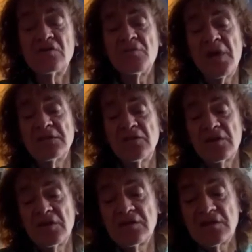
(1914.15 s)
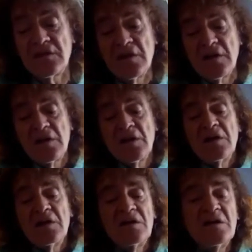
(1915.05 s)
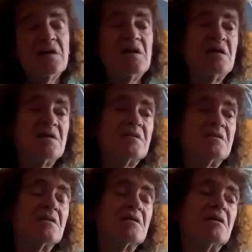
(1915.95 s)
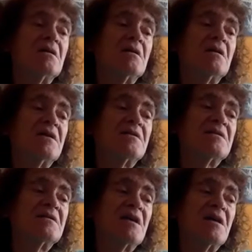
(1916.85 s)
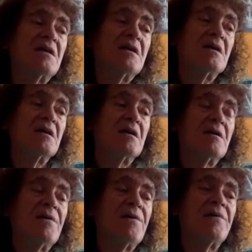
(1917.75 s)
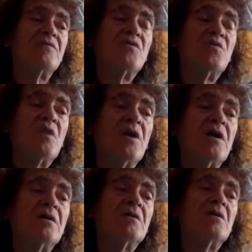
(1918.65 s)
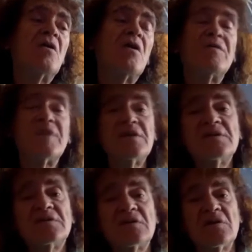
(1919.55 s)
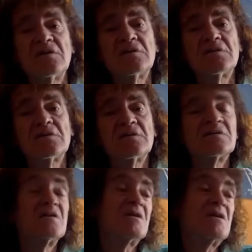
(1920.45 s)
matrix is, let's say, the word of resistance. The